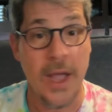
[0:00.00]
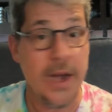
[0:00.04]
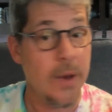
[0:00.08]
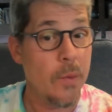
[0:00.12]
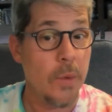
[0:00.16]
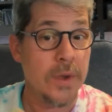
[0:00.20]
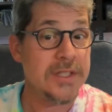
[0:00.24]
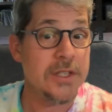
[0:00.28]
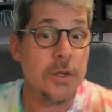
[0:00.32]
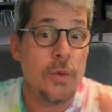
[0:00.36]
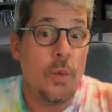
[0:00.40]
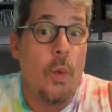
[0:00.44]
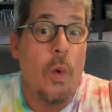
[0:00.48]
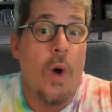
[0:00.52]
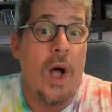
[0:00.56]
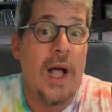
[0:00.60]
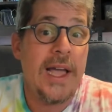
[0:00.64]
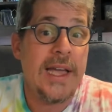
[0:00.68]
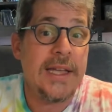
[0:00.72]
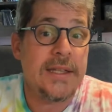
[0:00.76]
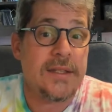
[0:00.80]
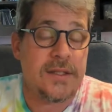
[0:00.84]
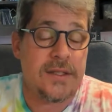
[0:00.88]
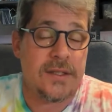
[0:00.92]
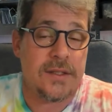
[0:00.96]
And it wasn't
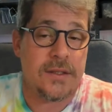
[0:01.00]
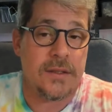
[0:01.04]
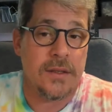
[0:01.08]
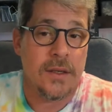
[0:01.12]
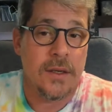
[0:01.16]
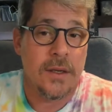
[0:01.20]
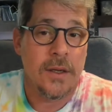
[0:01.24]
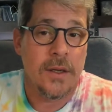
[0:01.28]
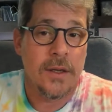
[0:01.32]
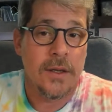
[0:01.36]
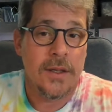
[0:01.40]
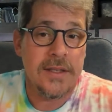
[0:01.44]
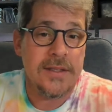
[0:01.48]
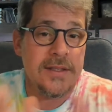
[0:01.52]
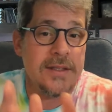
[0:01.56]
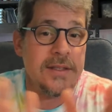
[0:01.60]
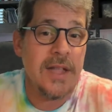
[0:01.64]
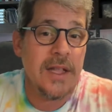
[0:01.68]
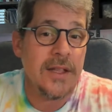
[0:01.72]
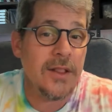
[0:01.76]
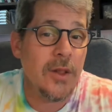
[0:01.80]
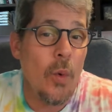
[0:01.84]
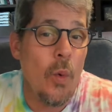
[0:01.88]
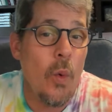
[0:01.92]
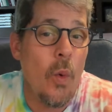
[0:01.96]
whites. This is
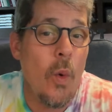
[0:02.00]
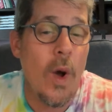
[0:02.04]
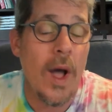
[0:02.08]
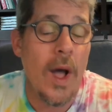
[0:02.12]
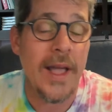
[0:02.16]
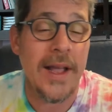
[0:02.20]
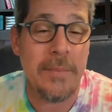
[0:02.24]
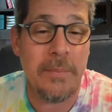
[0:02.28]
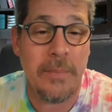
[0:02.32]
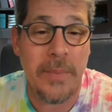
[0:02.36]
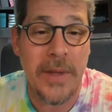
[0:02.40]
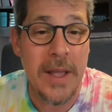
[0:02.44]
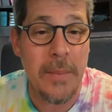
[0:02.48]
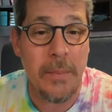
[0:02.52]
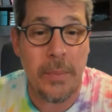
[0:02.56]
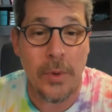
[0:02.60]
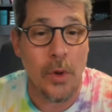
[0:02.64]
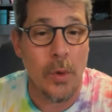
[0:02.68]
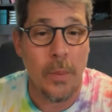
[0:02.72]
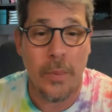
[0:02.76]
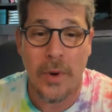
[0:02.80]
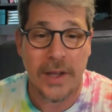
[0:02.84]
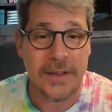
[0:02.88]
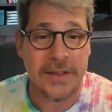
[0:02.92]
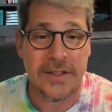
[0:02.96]
not the white people
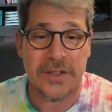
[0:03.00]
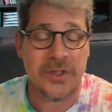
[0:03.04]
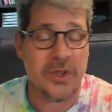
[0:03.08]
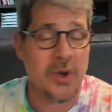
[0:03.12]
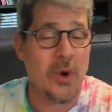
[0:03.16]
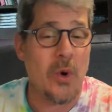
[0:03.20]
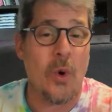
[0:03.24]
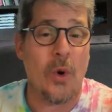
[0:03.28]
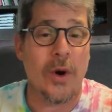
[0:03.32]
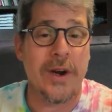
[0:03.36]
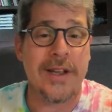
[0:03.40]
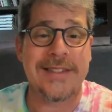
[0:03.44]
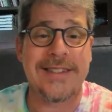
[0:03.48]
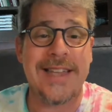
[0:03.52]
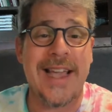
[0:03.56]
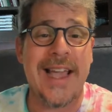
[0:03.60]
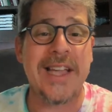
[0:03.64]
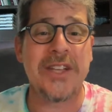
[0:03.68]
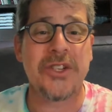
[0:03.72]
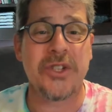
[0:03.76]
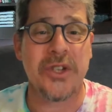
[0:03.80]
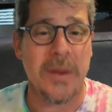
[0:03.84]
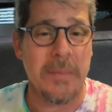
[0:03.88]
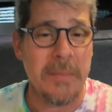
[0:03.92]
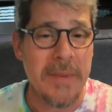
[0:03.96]
who brought this to court. It's
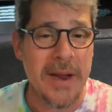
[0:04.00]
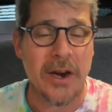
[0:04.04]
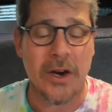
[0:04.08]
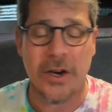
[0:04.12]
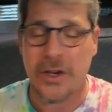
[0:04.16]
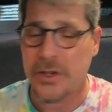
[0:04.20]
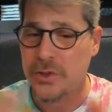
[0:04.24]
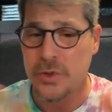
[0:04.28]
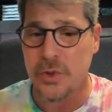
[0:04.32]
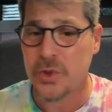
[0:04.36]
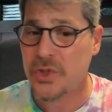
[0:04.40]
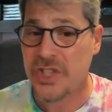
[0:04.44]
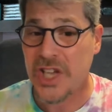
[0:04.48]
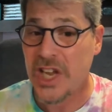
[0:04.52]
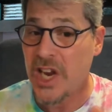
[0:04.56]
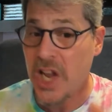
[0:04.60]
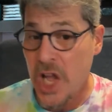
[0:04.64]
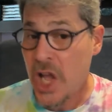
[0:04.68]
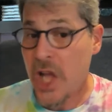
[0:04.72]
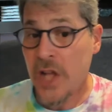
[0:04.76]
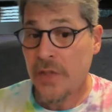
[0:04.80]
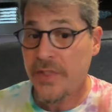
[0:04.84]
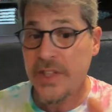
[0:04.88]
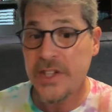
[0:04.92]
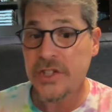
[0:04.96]
Asian Americans who said,
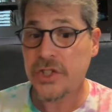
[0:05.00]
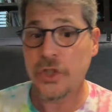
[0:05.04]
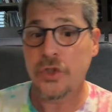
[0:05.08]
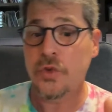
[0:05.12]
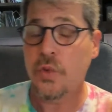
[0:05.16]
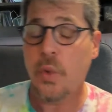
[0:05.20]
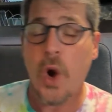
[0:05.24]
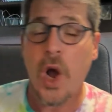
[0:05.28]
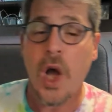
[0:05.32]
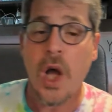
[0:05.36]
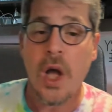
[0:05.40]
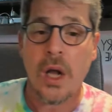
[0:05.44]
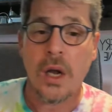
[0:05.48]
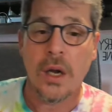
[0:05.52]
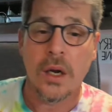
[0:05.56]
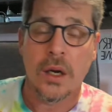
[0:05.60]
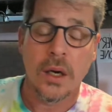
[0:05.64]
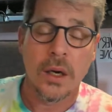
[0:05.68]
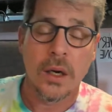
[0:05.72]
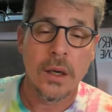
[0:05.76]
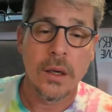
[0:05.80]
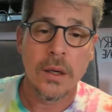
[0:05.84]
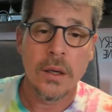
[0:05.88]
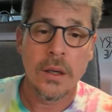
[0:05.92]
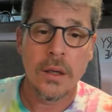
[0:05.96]
this is wrong.
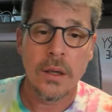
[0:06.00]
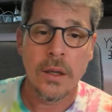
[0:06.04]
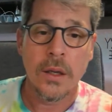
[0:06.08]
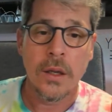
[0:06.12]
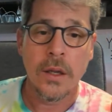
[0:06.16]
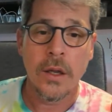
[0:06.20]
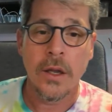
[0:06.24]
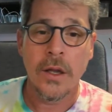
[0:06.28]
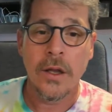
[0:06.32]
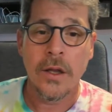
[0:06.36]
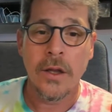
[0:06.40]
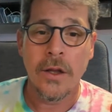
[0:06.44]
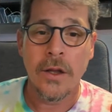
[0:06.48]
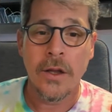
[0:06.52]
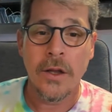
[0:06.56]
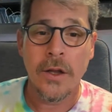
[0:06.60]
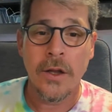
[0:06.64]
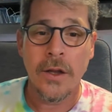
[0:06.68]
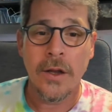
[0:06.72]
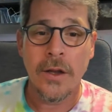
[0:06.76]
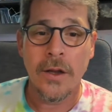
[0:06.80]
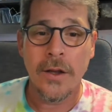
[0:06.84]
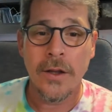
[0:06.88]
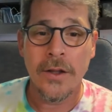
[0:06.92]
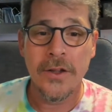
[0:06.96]

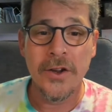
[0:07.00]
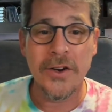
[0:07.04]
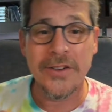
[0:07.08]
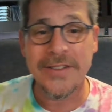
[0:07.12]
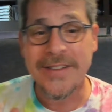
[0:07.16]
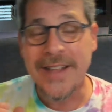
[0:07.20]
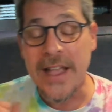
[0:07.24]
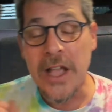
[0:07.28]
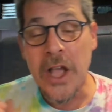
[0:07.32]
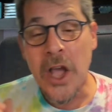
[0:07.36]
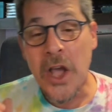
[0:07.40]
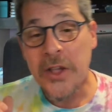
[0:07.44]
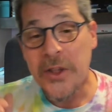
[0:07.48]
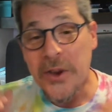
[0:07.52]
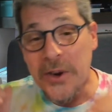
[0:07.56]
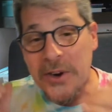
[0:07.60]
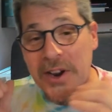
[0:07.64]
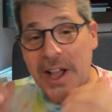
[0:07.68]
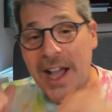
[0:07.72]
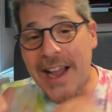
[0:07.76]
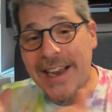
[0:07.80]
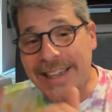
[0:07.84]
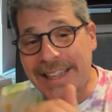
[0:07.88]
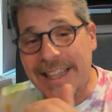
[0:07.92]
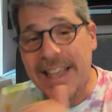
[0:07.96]
You're
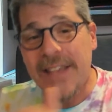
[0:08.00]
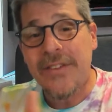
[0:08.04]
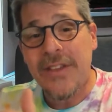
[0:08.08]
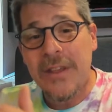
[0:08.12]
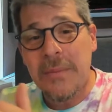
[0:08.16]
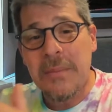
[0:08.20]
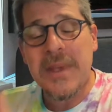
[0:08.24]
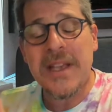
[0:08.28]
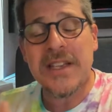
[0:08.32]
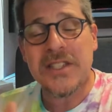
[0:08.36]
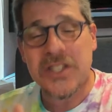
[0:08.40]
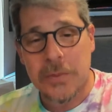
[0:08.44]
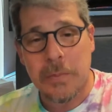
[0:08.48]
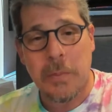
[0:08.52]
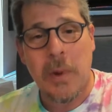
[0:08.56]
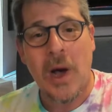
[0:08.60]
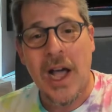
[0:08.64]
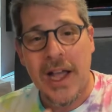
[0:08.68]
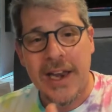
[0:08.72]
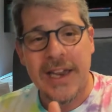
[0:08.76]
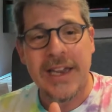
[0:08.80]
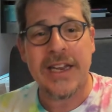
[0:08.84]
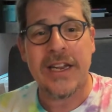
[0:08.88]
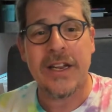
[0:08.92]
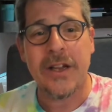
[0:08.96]
not getting me a
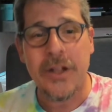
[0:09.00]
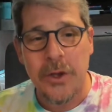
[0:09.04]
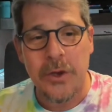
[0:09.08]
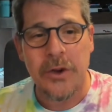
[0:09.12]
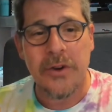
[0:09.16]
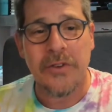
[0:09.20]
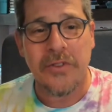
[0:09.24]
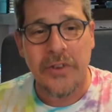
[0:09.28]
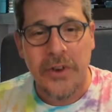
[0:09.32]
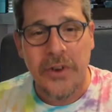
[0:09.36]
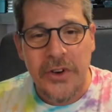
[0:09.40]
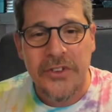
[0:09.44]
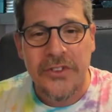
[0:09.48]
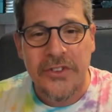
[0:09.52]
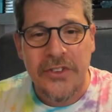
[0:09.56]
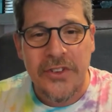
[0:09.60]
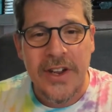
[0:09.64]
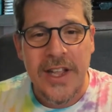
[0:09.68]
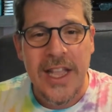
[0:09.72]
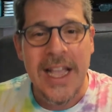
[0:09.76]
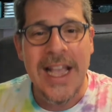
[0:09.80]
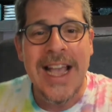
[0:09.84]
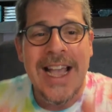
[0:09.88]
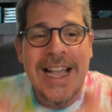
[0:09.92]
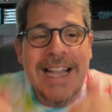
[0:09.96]
spot in any
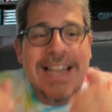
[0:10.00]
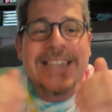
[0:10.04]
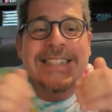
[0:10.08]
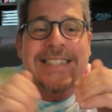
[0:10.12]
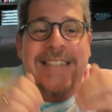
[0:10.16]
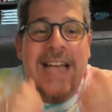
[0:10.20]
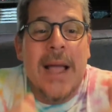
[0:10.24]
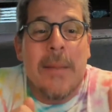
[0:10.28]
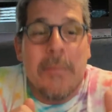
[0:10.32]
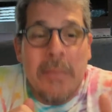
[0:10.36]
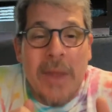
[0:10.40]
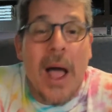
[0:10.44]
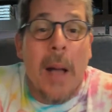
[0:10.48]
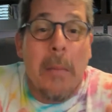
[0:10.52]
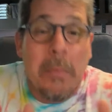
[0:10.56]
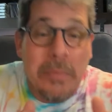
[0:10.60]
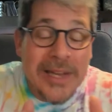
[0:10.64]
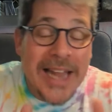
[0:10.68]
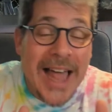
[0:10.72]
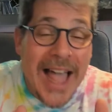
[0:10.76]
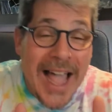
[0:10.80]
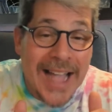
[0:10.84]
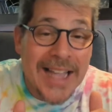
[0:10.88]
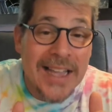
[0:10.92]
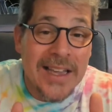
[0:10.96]
university because I'm not
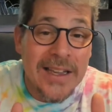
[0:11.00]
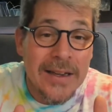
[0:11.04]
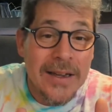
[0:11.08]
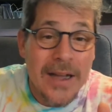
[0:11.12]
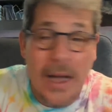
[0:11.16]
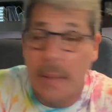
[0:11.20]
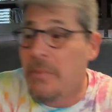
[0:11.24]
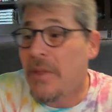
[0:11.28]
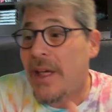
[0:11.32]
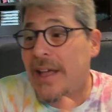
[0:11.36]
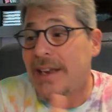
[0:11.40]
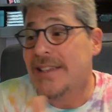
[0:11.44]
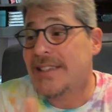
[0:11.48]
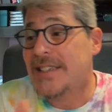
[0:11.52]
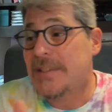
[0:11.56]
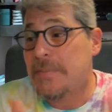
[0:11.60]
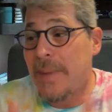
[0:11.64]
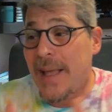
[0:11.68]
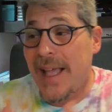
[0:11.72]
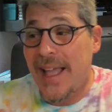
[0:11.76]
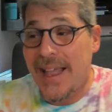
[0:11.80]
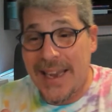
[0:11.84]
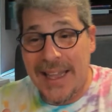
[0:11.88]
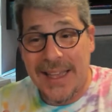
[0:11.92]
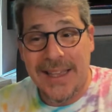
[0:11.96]
black. I'm not
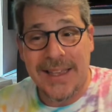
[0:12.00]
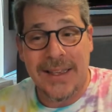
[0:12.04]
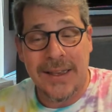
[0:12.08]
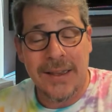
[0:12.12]
Hispanic.